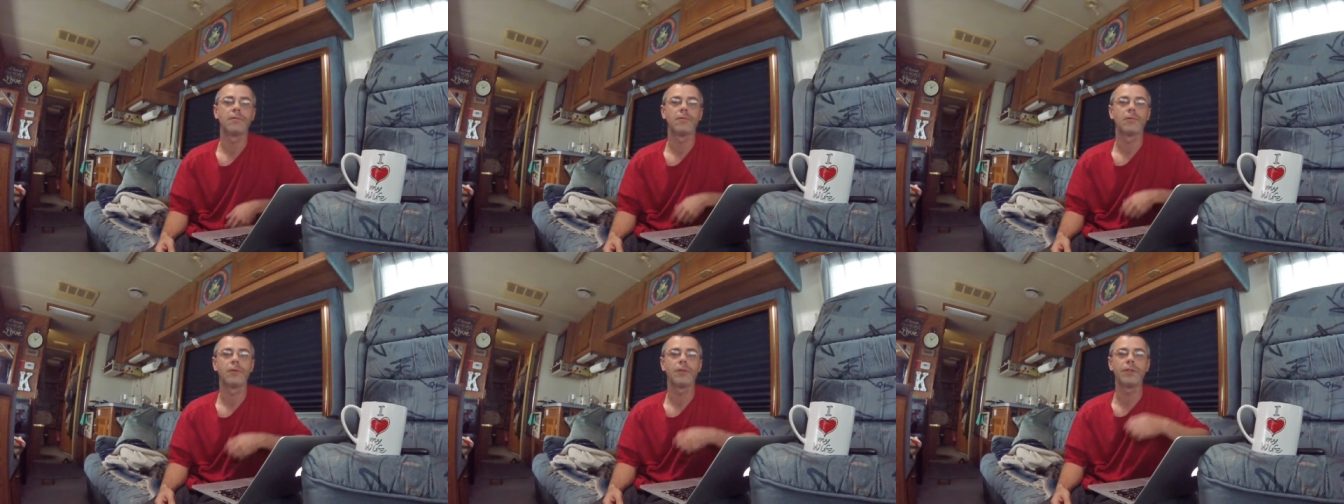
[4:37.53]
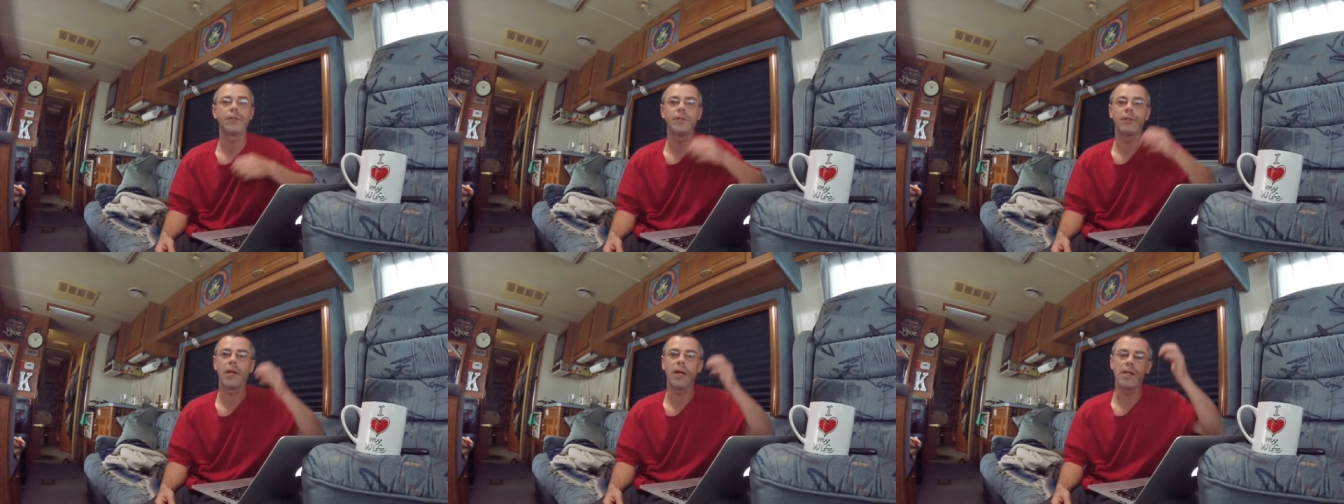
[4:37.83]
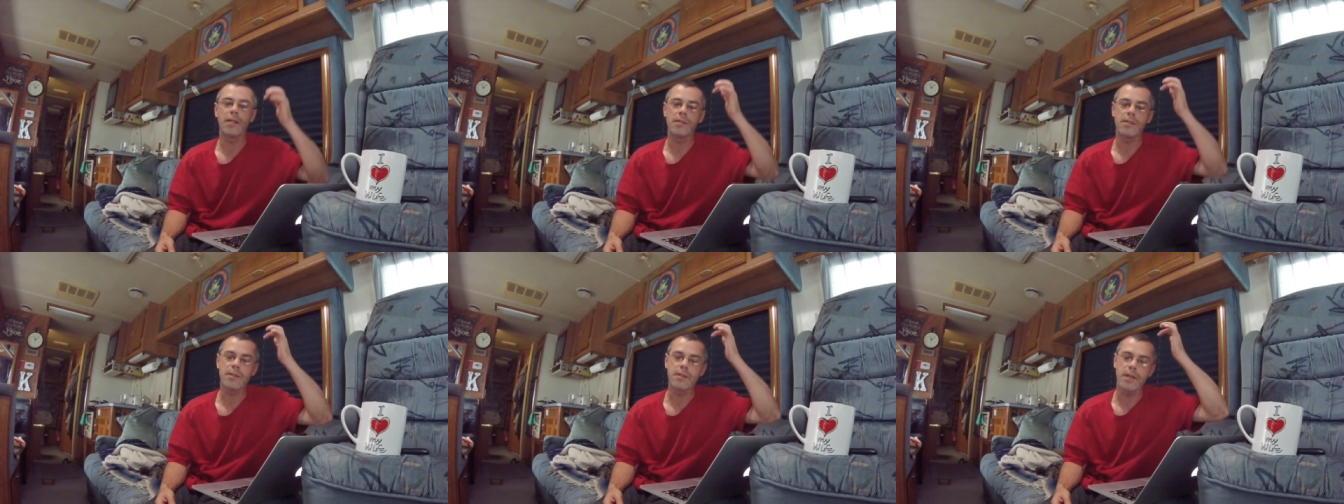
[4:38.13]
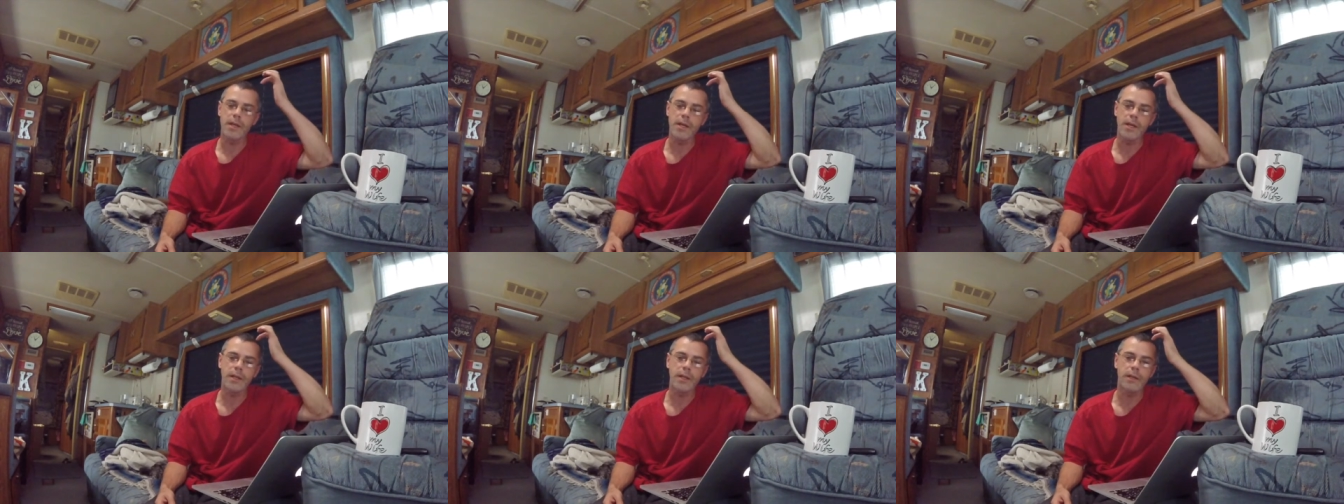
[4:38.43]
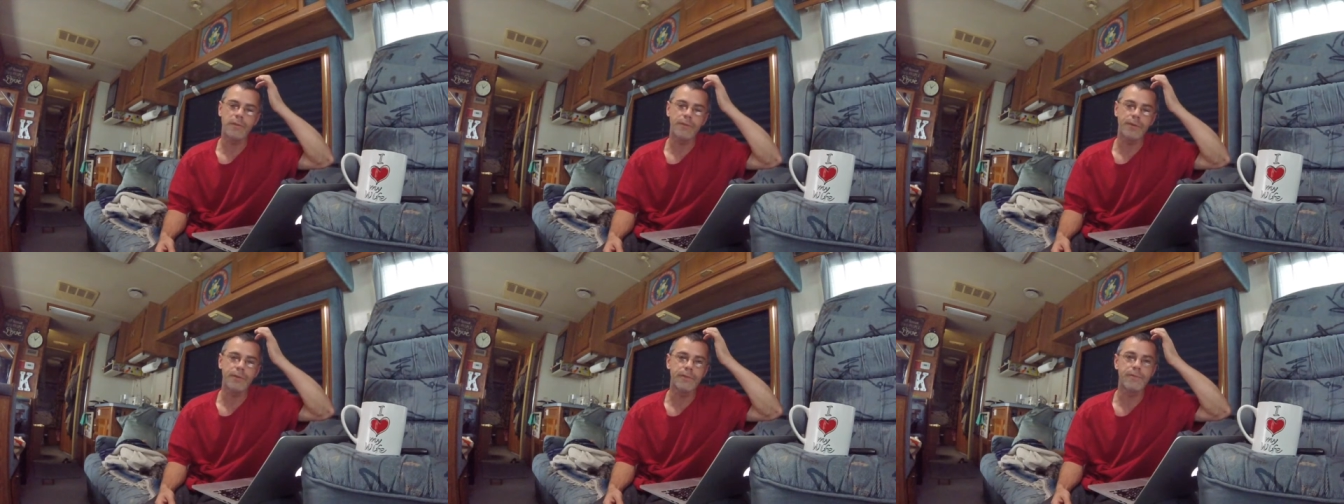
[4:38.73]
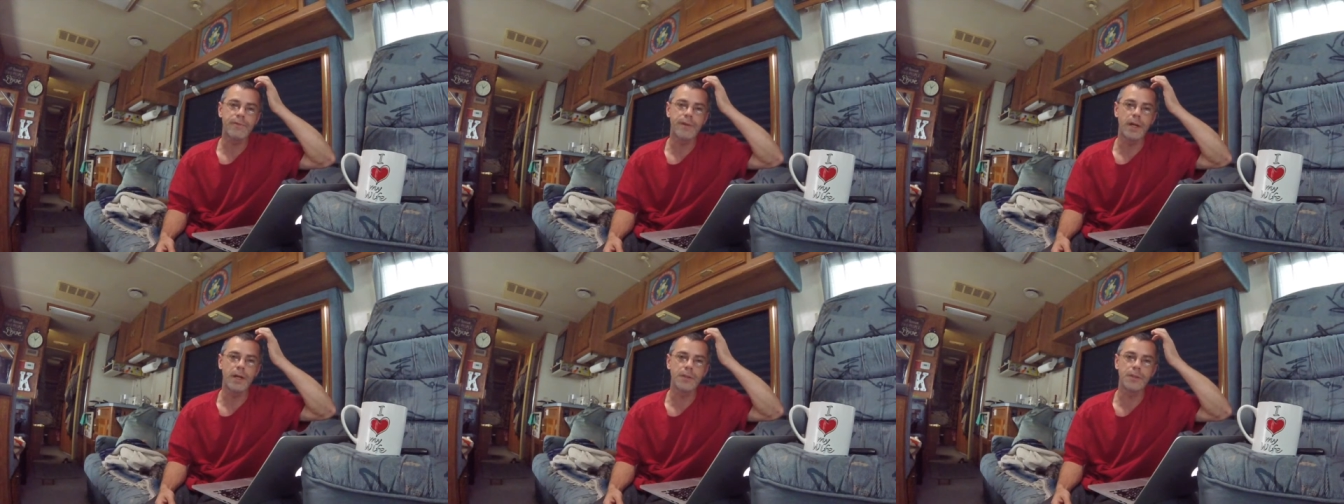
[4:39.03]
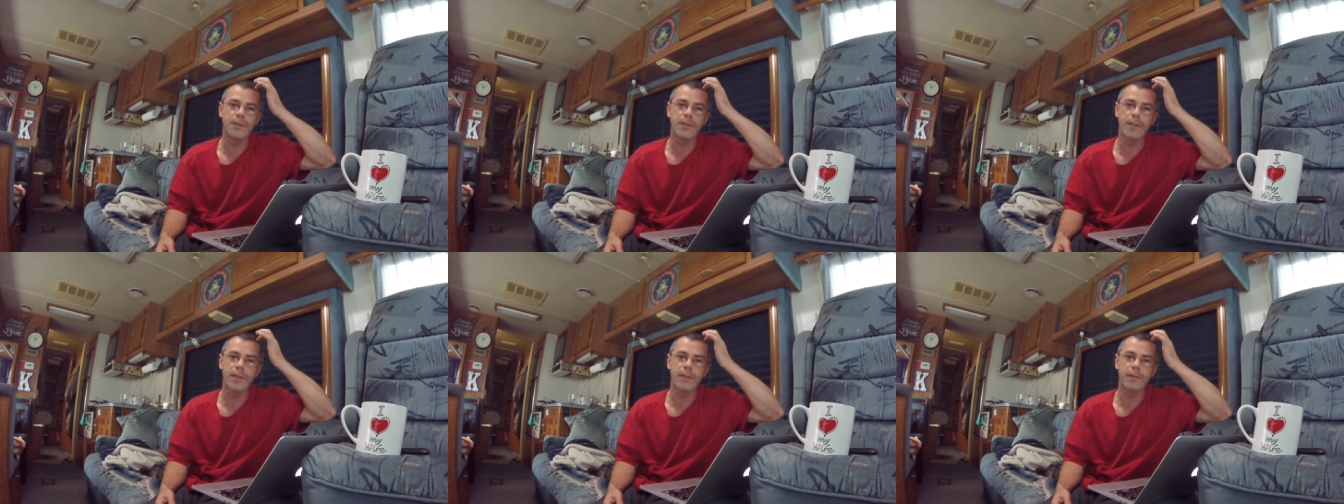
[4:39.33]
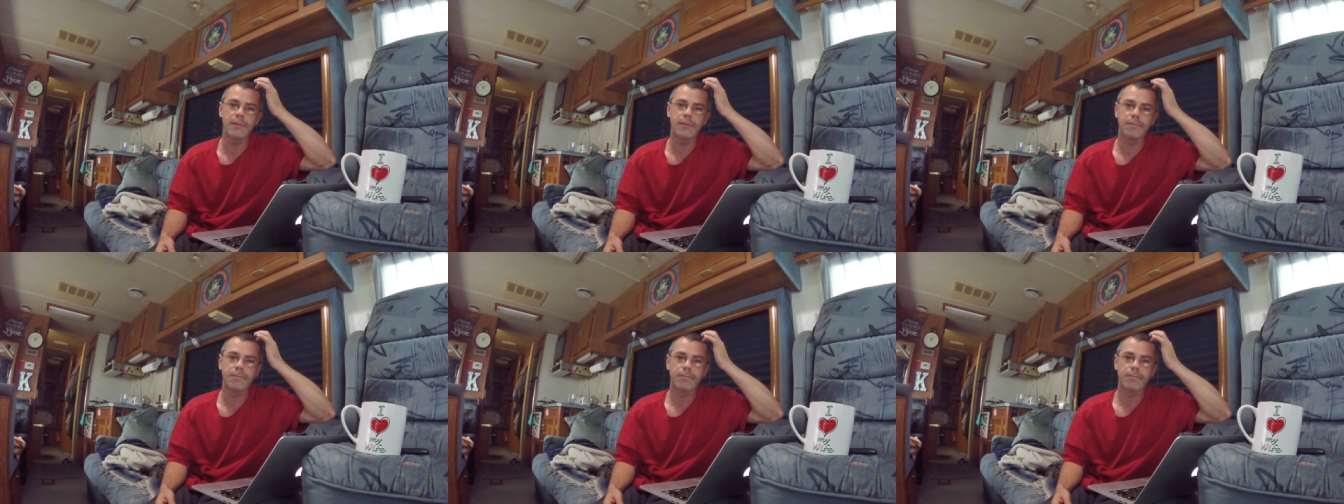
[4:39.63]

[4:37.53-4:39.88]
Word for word: what you guys think, if you felt it,